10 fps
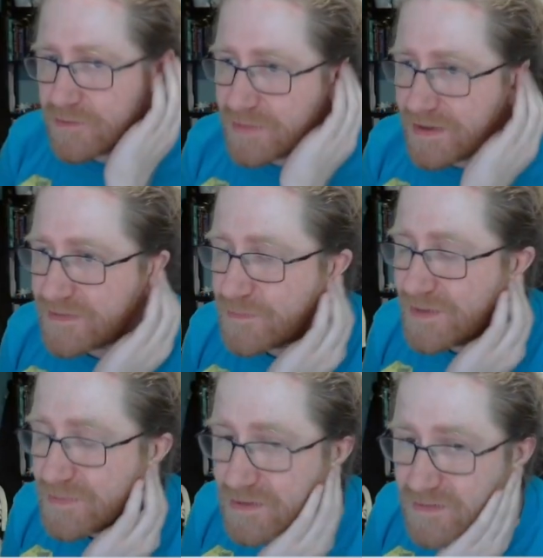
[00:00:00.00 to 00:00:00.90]
our base
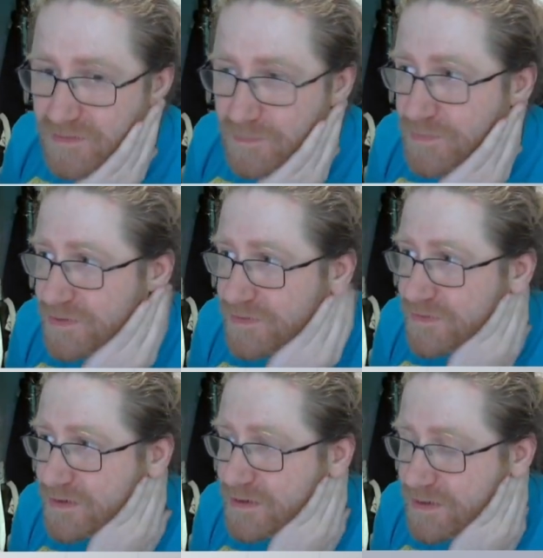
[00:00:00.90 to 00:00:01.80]
windmills, but
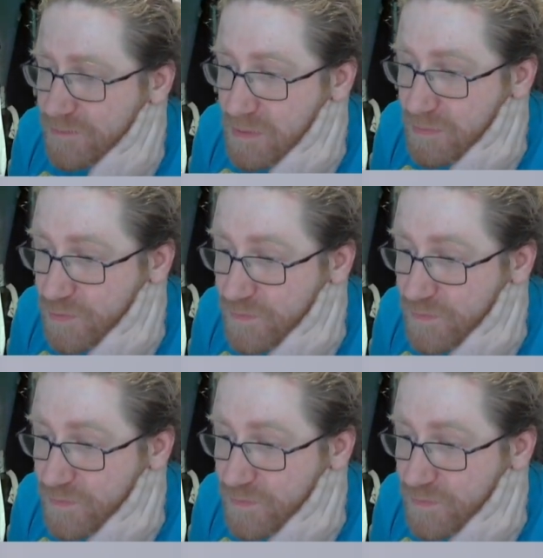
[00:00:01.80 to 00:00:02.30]
remember